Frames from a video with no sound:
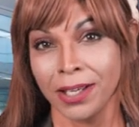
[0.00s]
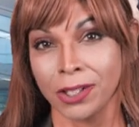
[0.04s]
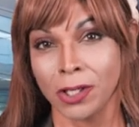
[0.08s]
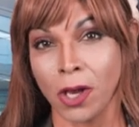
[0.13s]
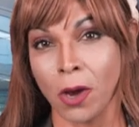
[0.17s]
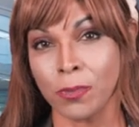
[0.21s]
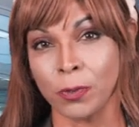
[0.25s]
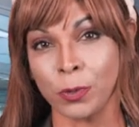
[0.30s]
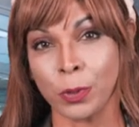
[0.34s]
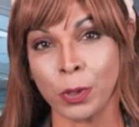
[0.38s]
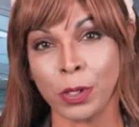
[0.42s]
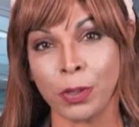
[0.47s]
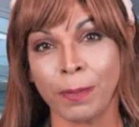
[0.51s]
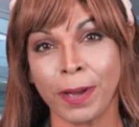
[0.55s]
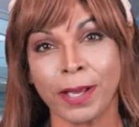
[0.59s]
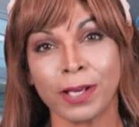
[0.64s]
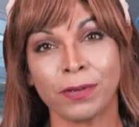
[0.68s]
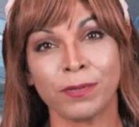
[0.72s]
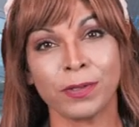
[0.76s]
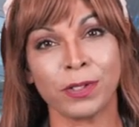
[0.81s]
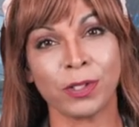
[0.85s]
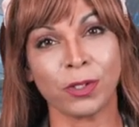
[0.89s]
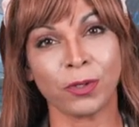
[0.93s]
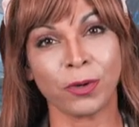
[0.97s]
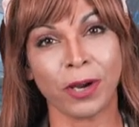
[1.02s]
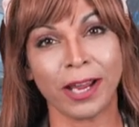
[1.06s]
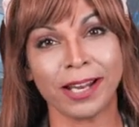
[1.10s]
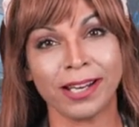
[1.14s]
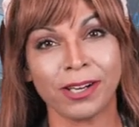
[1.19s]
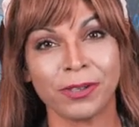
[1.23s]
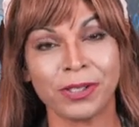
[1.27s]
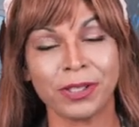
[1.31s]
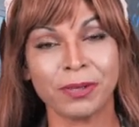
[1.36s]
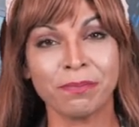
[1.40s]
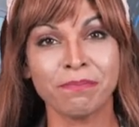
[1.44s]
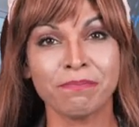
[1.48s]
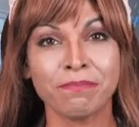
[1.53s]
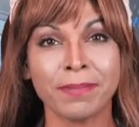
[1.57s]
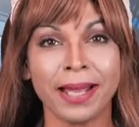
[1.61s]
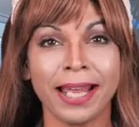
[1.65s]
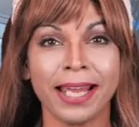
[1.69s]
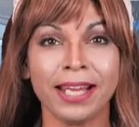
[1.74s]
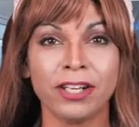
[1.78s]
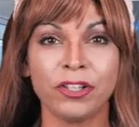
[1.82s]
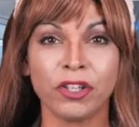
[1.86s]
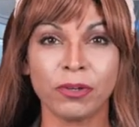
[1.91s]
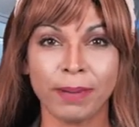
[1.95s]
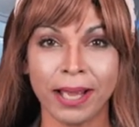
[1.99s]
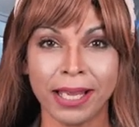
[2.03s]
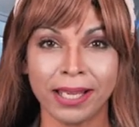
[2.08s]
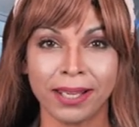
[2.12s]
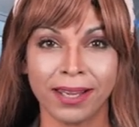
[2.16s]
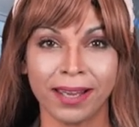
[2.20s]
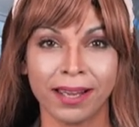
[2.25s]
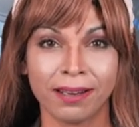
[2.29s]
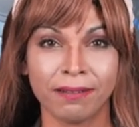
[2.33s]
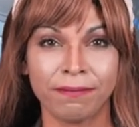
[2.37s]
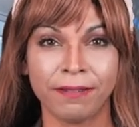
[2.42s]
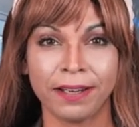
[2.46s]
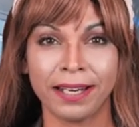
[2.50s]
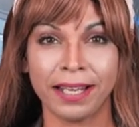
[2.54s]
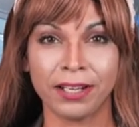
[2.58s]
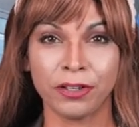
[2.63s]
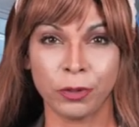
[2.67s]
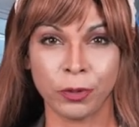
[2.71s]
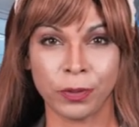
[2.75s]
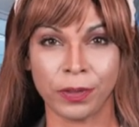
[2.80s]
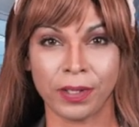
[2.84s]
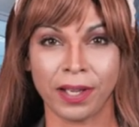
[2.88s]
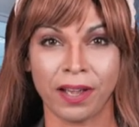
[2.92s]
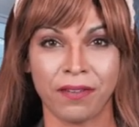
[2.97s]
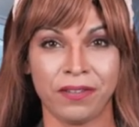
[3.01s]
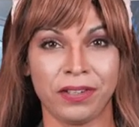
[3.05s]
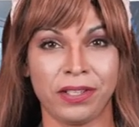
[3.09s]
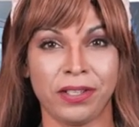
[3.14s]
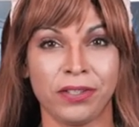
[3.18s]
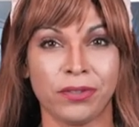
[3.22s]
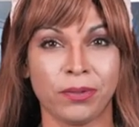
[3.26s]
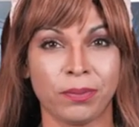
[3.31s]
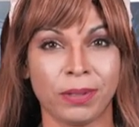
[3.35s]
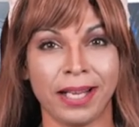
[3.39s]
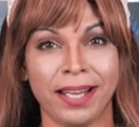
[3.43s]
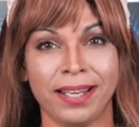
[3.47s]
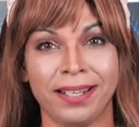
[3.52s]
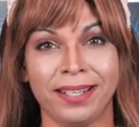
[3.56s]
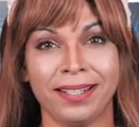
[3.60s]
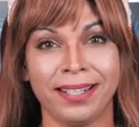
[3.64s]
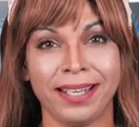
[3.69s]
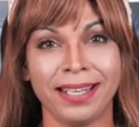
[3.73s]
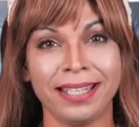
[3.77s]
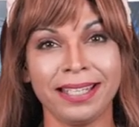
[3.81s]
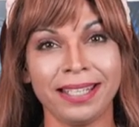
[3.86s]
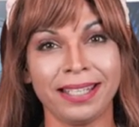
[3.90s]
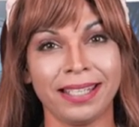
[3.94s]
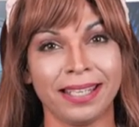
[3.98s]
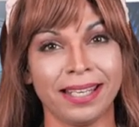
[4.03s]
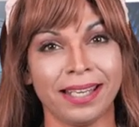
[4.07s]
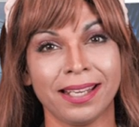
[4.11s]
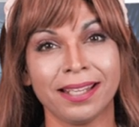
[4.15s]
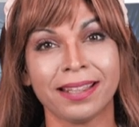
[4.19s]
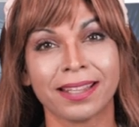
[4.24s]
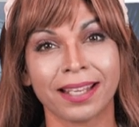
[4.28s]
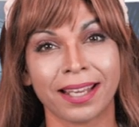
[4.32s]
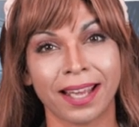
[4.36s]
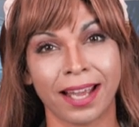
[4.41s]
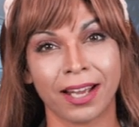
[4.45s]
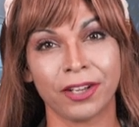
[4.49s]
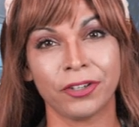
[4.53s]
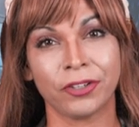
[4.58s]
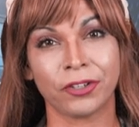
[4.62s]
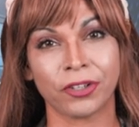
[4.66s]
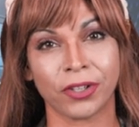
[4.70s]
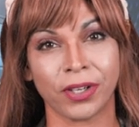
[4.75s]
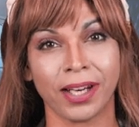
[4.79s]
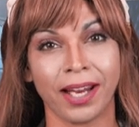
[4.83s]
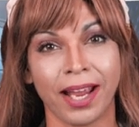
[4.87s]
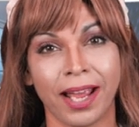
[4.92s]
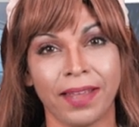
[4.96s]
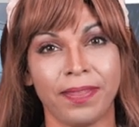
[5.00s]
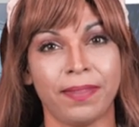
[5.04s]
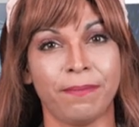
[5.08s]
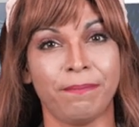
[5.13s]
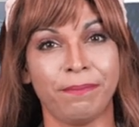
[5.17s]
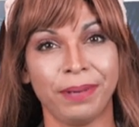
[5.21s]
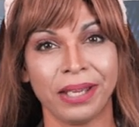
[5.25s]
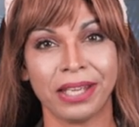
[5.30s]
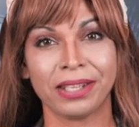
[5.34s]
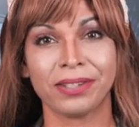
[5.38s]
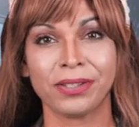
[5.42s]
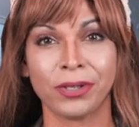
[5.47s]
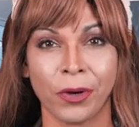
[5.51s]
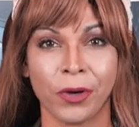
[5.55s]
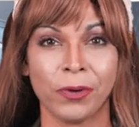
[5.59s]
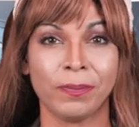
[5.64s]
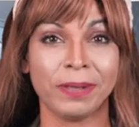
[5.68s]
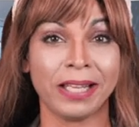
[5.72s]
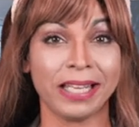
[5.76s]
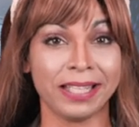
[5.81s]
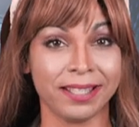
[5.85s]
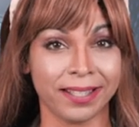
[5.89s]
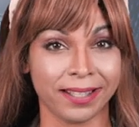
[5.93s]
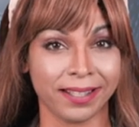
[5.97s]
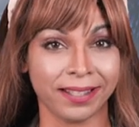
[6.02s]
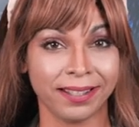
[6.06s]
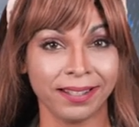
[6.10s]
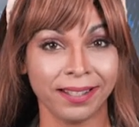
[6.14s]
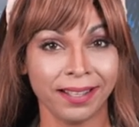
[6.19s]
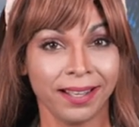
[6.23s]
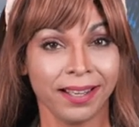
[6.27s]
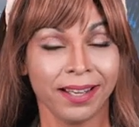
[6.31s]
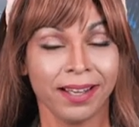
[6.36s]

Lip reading: Commonwealth Bank of Australia is a major banking and financial services related entity in the country and the biggest home lender.